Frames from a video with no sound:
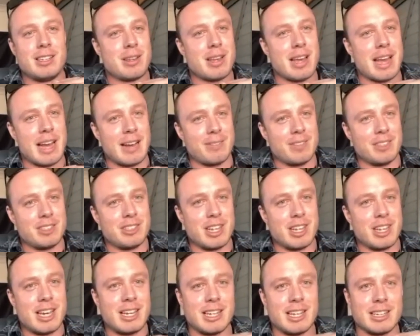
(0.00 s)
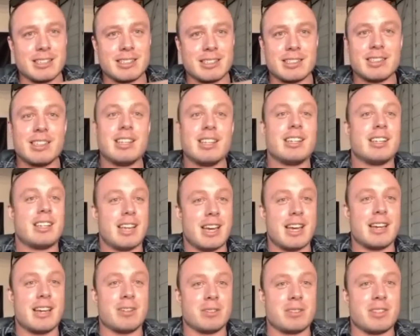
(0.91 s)
Have the genetics,
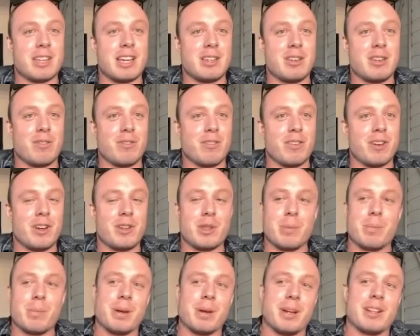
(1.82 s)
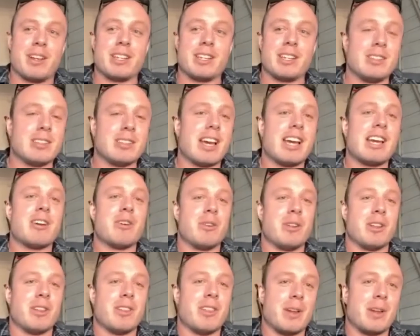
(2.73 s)
yeah, it'll take you further, but like, you take
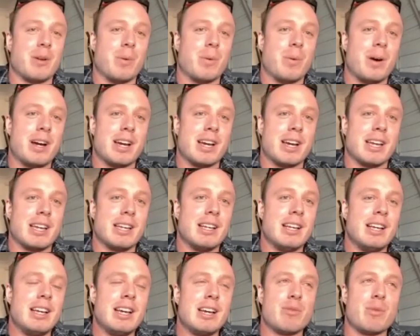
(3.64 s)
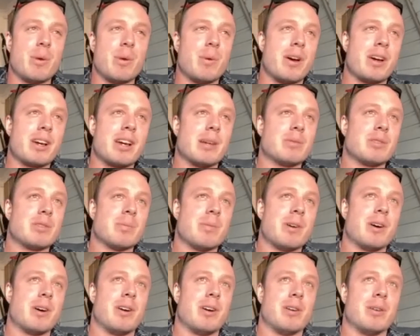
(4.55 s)
all of that away. If we woke up
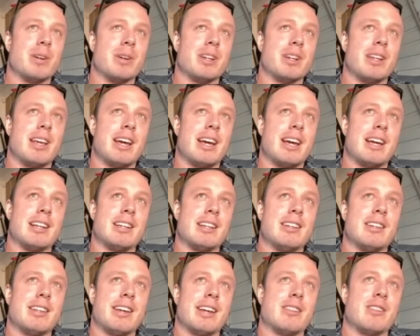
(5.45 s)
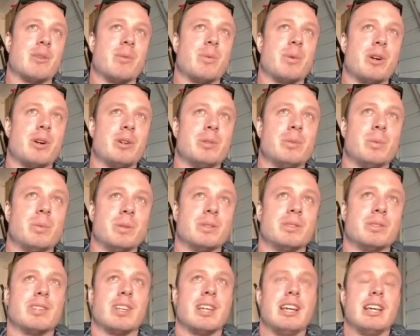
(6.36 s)
tomorrow and the world
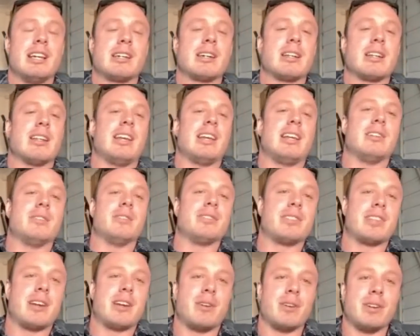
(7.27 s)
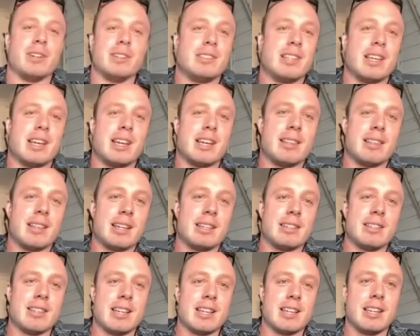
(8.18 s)
was clean of steroids,
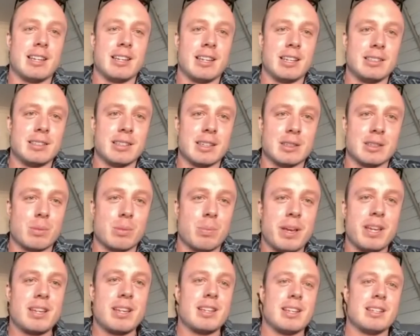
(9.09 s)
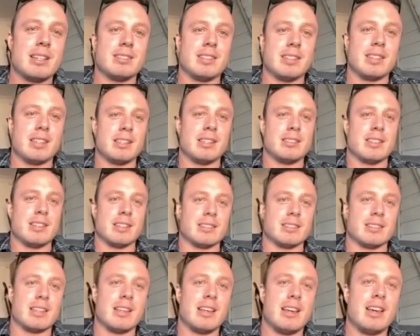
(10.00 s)
they didn't exist, PED'S didn't exist,